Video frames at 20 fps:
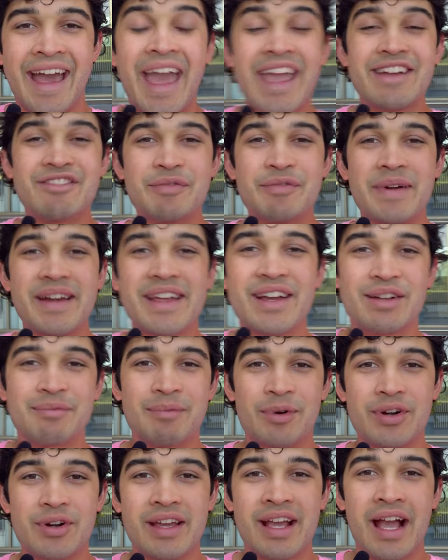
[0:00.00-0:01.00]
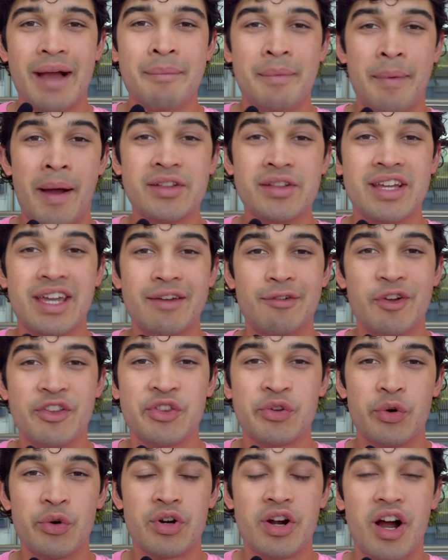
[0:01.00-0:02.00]
Hey everybody, good morning. I'm about to give you a
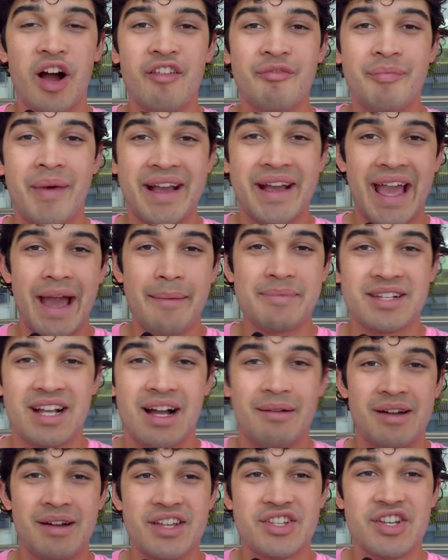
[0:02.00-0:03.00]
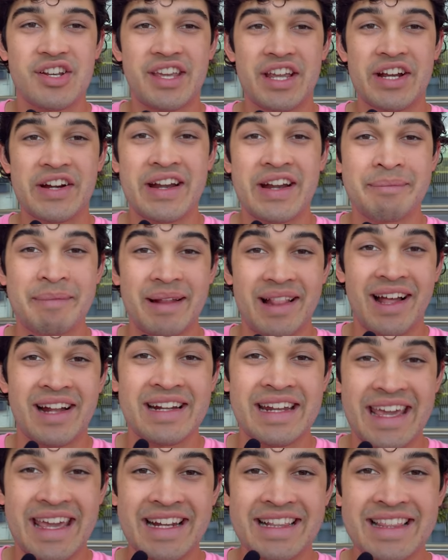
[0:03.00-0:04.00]
tour of my campus accommodation here in
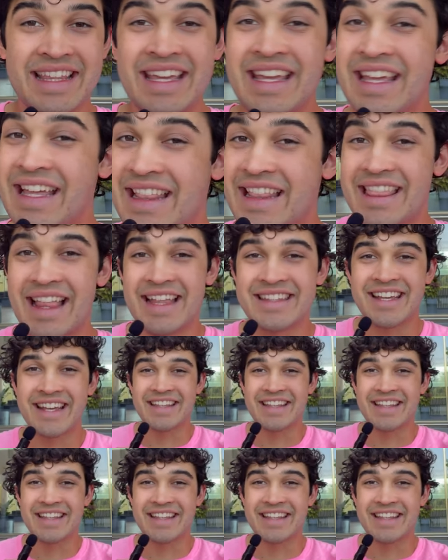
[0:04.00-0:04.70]
Milan, Italy. Let's